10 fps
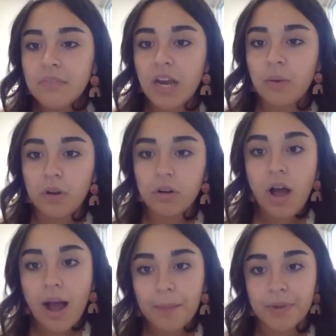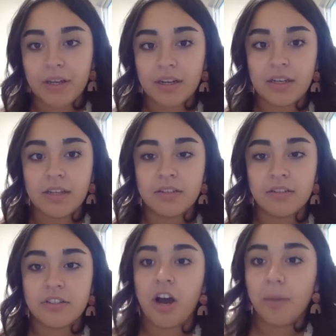And what'll happen is
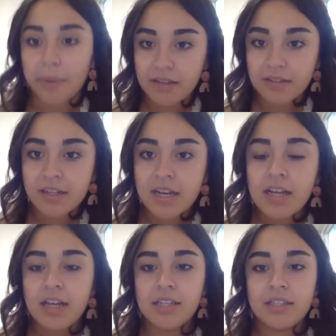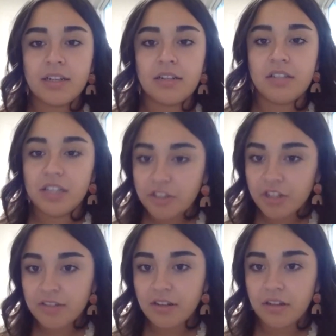Thomas is going to teach
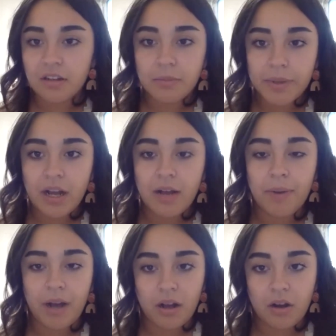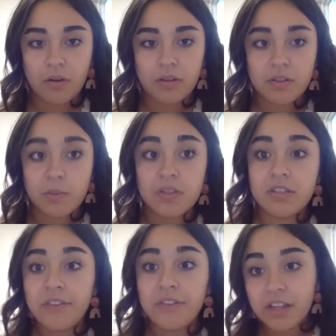us a little bit about
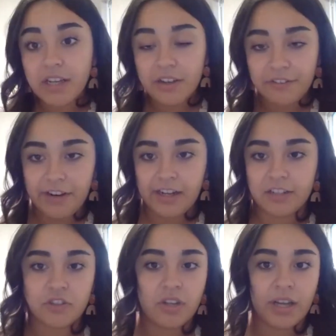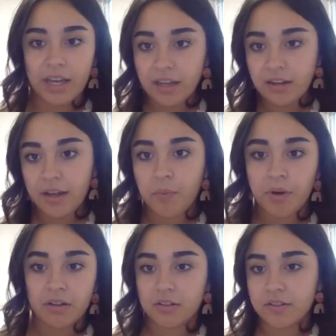specifically financial aid and what
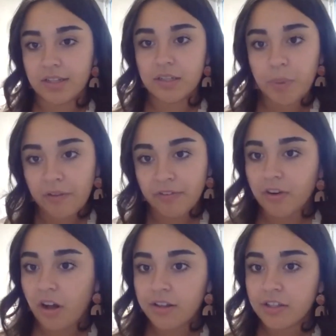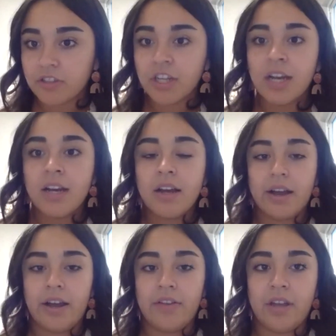it looks like to pay for college.
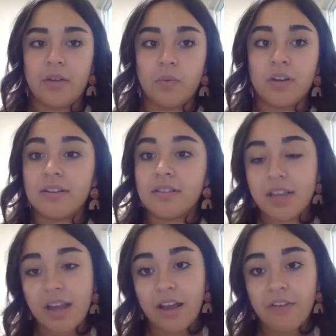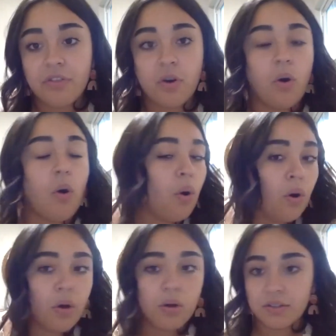And then we're going to save the
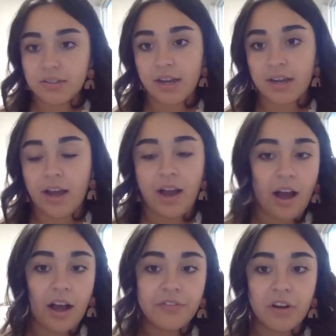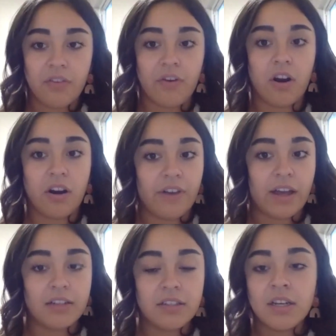whole second half of our
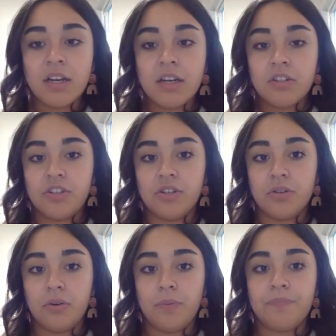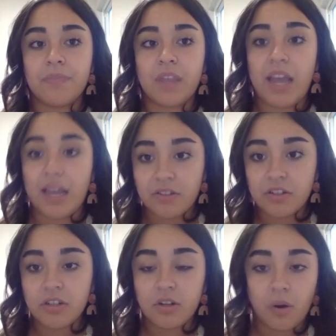event to answer
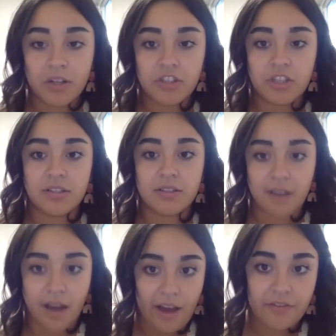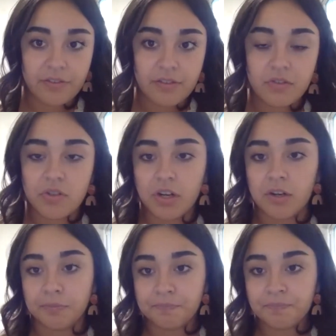your questions live.
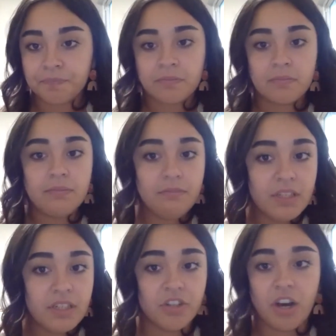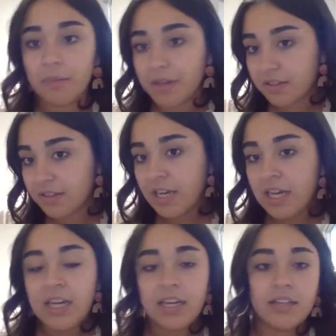So Thomas
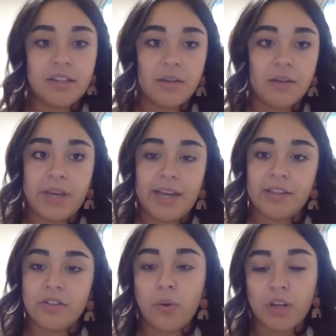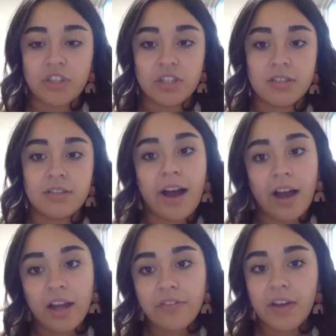is going to be answering questions
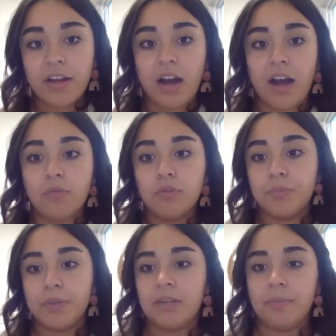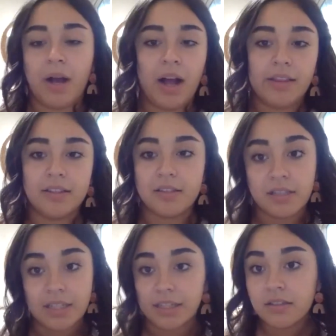live, and I will be behind the
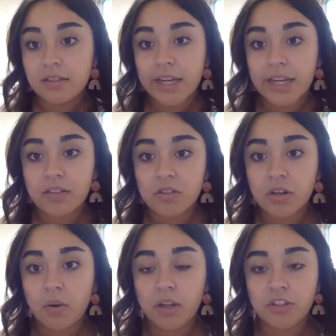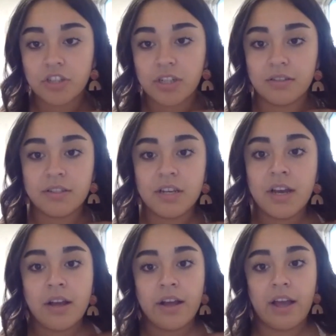scenes answering questions
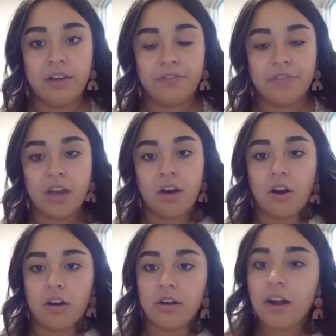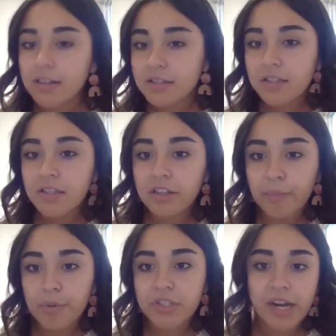if they are not necessarily
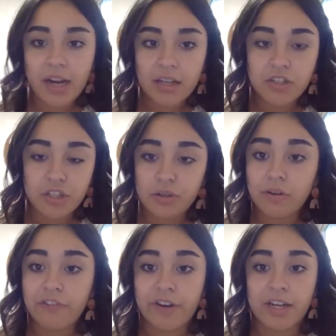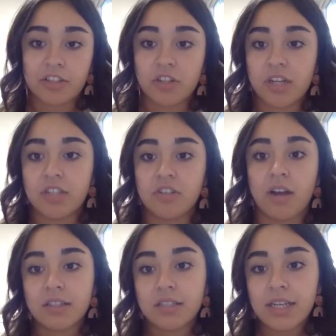pertaining to financial aid
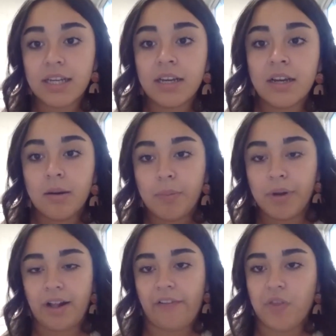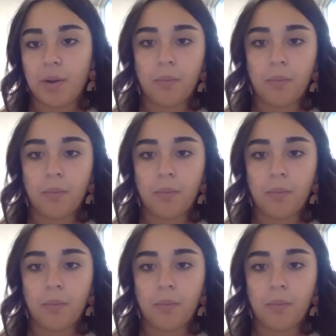directly, but if they're